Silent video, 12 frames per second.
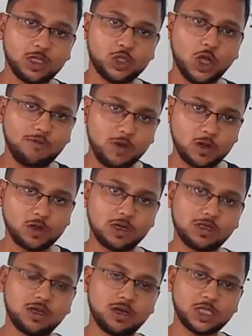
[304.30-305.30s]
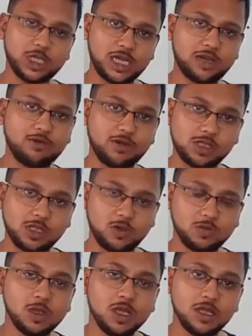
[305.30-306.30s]
the job recruiter is going to check your
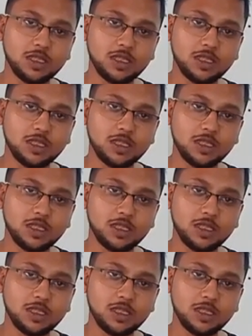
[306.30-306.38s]
resume,